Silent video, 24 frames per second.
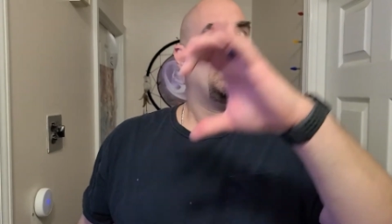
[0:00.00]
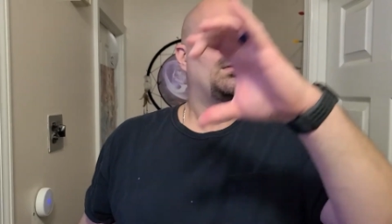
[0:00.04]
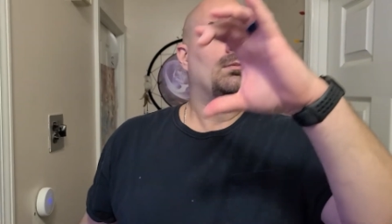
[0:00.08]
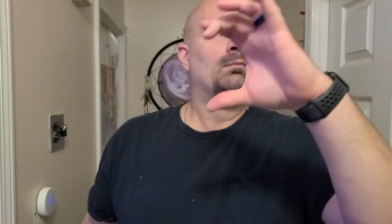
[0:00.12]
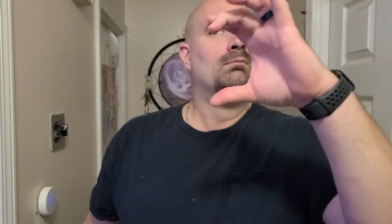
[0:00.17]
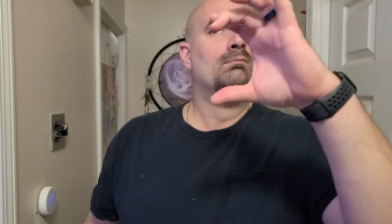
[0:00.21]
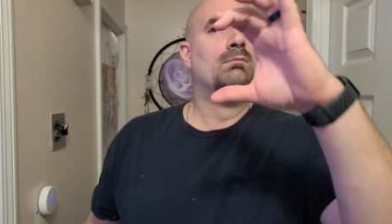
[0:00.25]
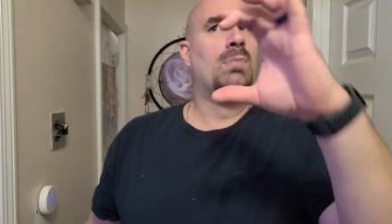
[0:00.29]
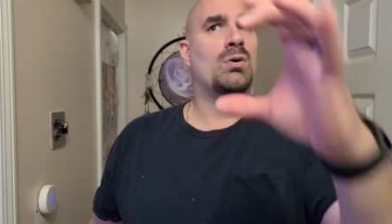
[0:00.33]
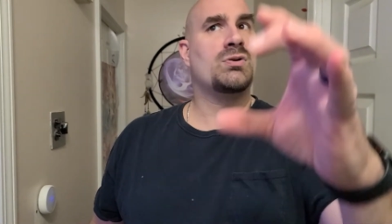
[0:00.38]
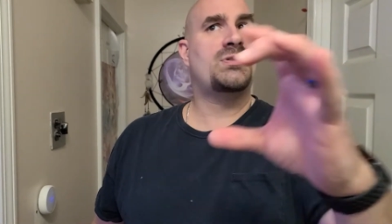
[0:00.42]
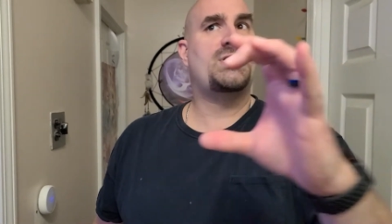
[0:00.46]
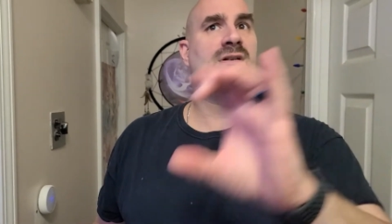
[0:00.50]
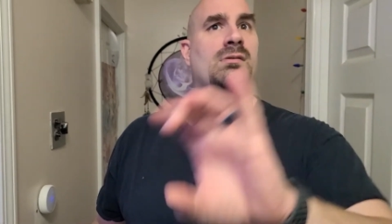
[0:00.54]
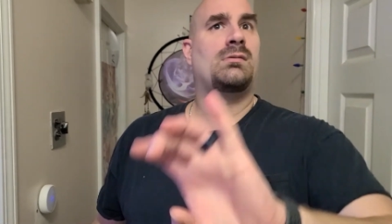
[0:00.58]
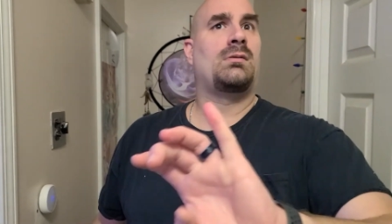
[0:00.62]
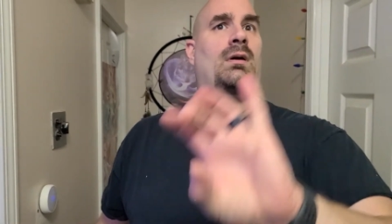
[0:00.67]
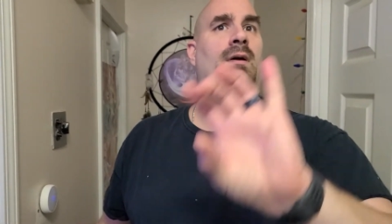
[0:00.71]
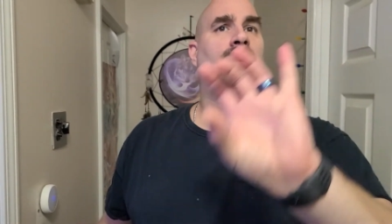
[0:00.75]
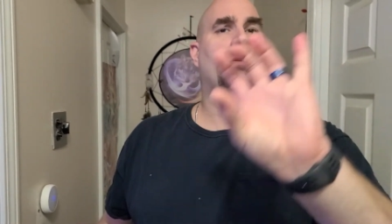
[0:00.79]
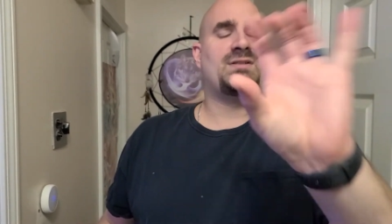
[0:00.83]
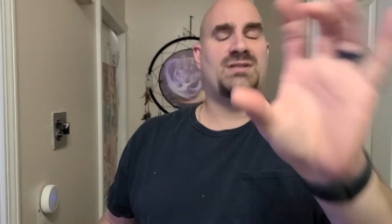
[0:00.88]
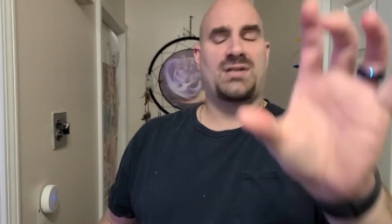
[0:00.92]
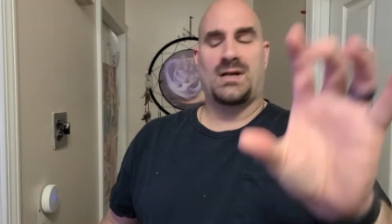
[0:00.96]
most of
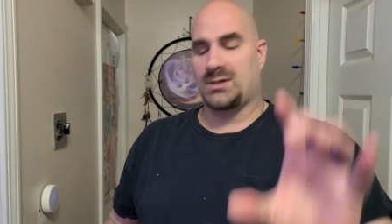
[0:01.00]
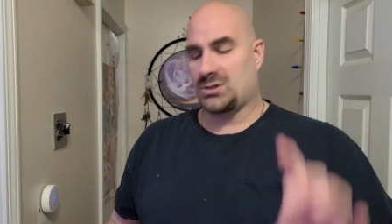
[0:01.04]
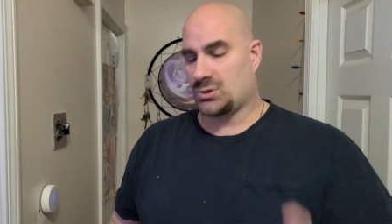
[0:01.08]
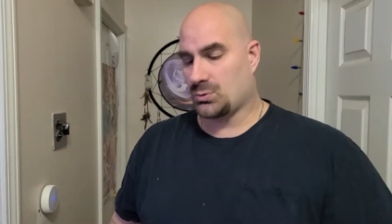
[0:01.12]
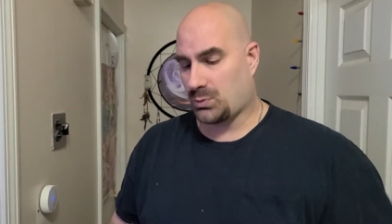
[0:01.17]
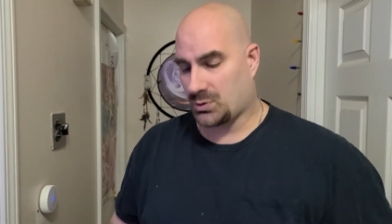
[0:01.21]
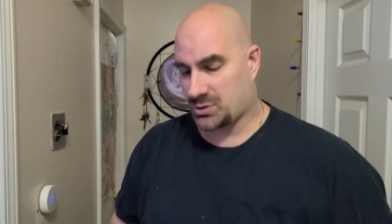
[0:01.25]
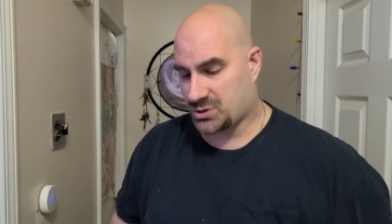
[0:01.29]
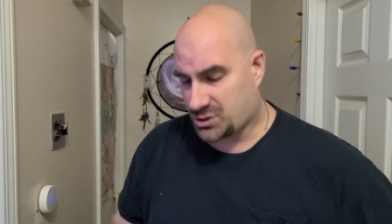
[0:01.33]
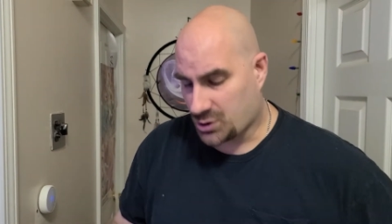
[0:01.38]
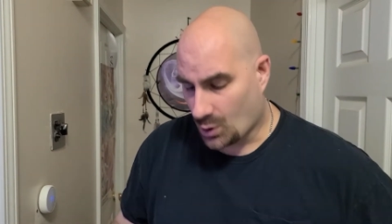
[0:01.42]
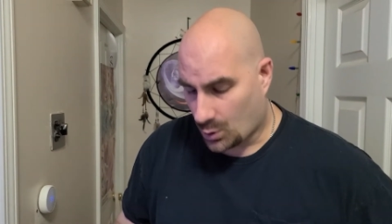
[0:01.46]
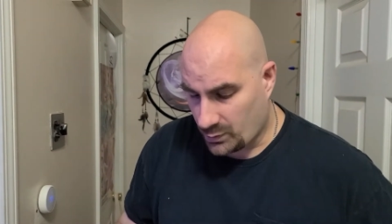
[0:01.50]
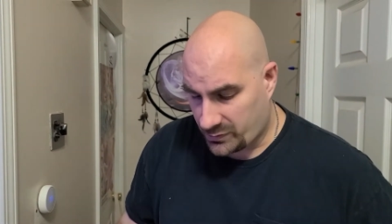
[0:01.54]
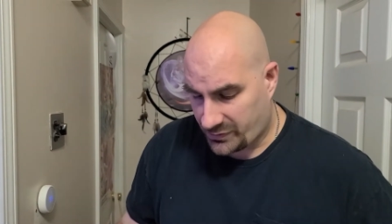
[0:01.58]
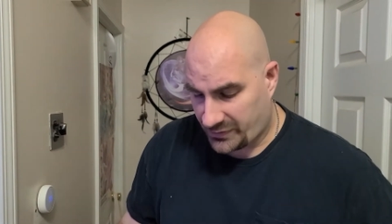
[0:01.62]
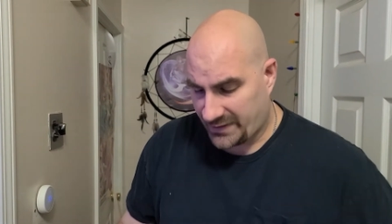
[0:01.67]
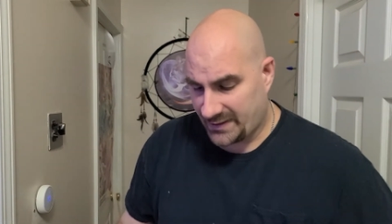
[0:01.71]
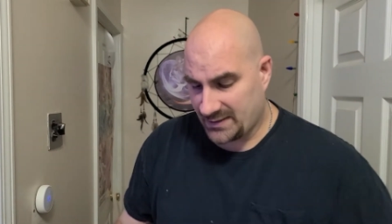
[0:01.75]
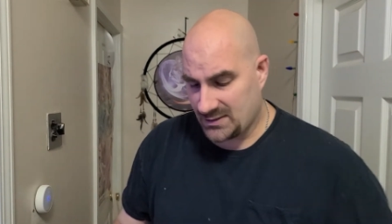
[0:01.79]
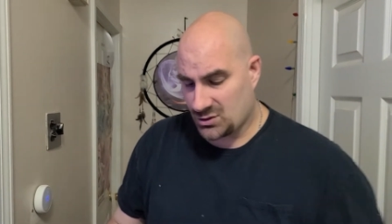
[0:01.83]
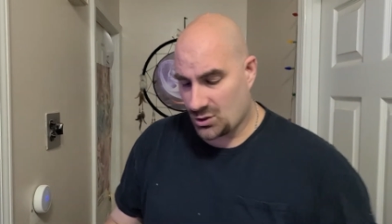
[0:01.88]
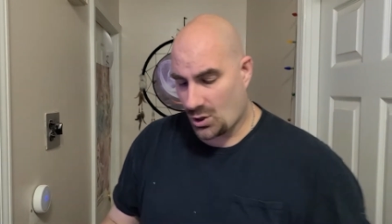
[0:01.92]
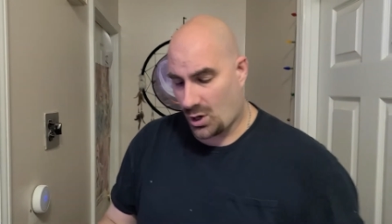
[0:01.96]
our antennas will show
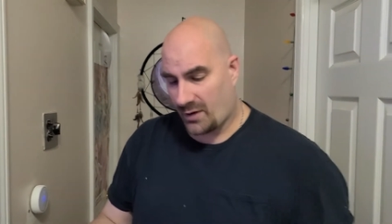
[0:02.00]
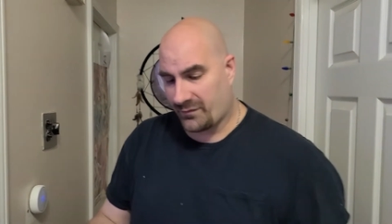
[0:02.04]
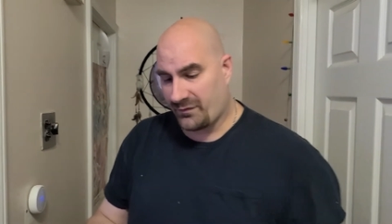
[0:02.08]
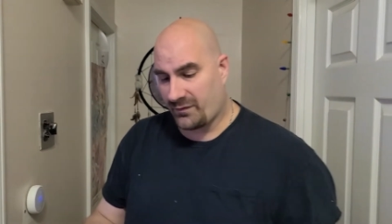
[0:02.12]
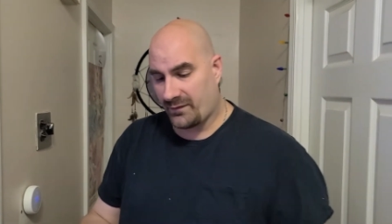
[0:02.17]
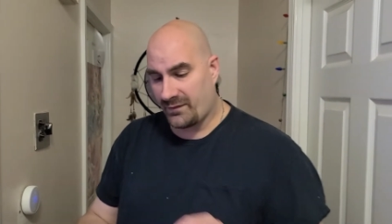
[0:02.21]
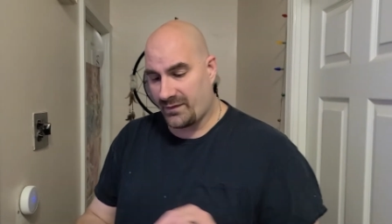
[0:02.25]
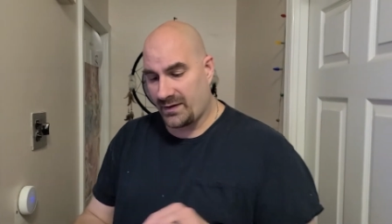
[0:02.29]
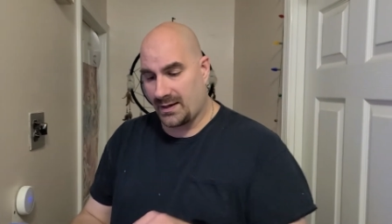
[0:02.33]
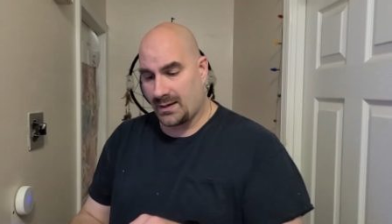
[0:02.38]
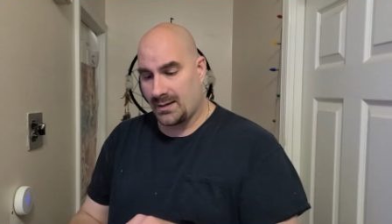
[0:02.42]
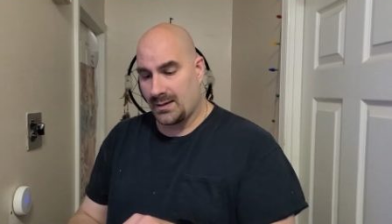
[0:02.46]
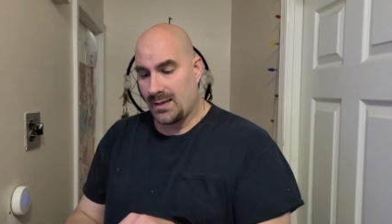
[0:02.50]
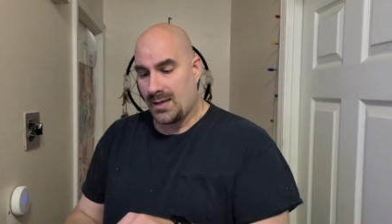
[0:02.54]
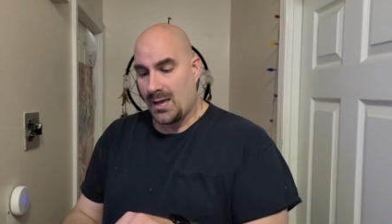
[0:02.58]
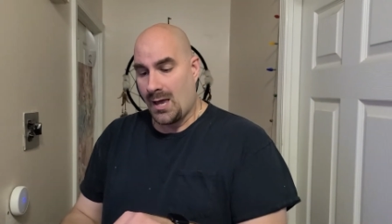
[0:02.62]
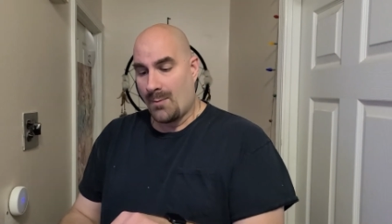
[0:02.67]
things off of it,